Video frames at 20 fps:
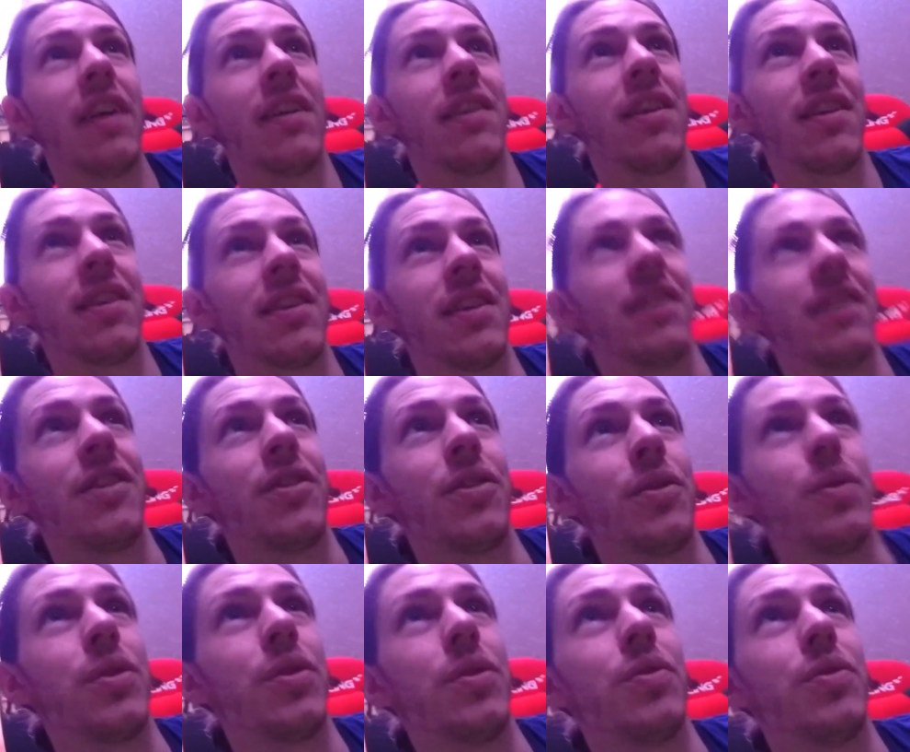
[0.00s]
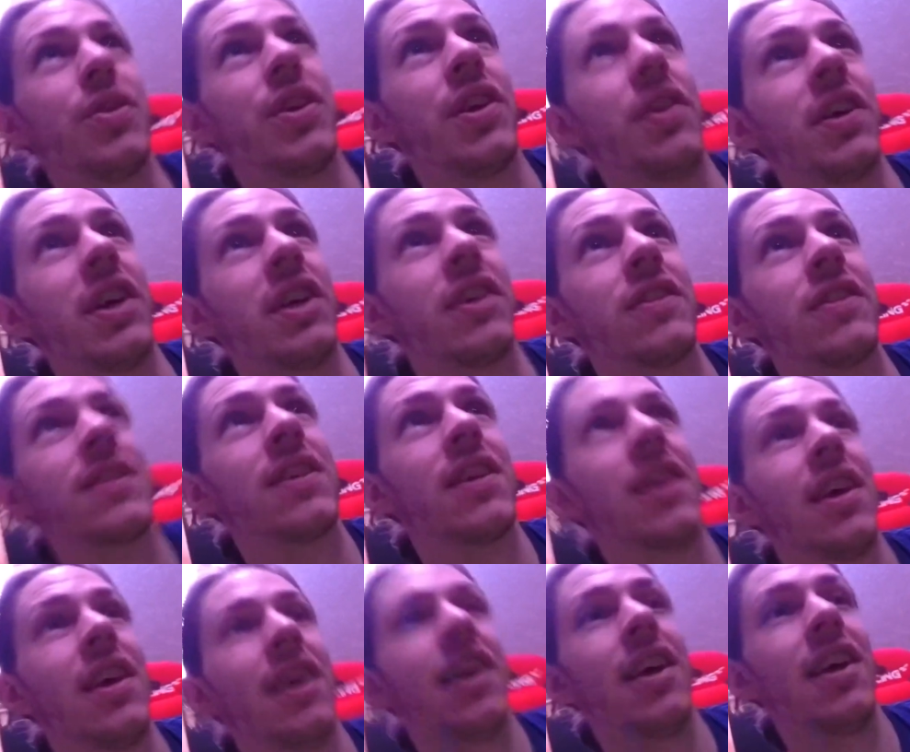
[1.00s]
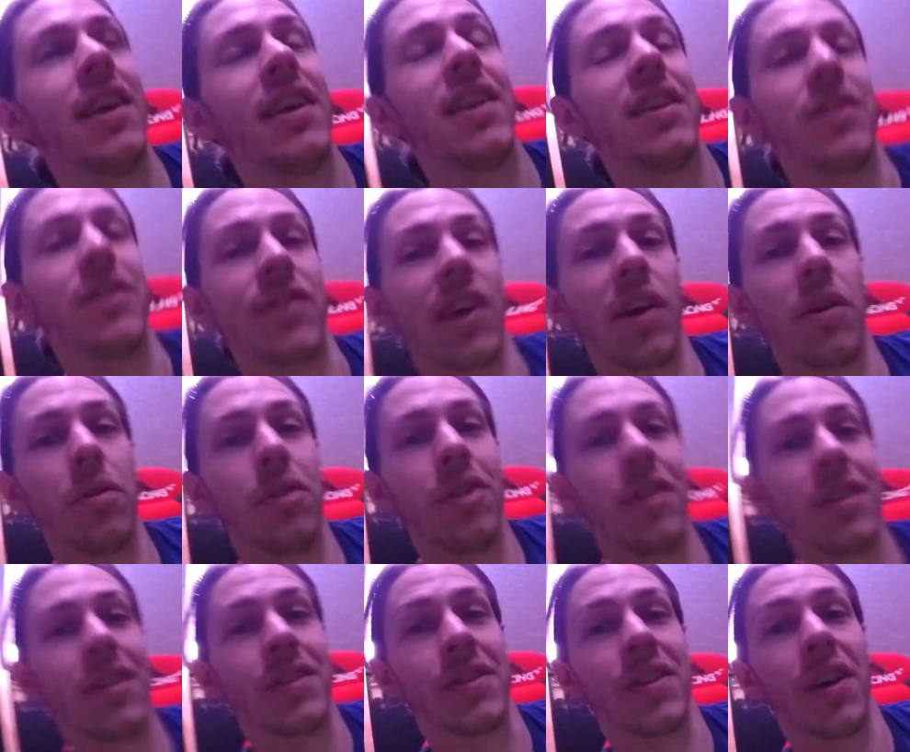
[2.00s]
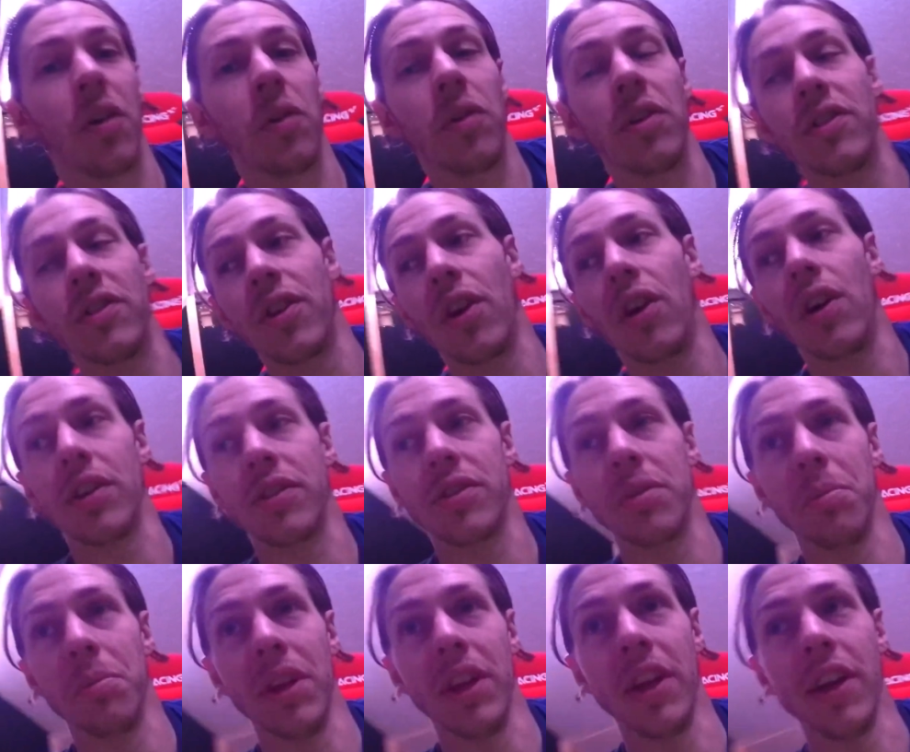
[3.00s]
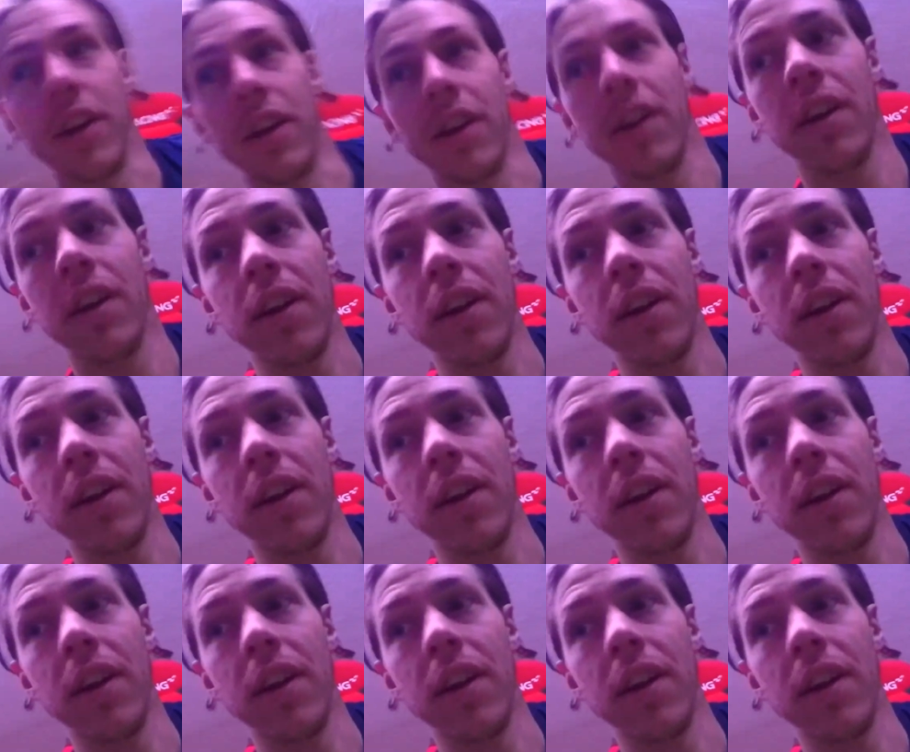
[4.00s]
Nothing too serious. Sound is awesome in here.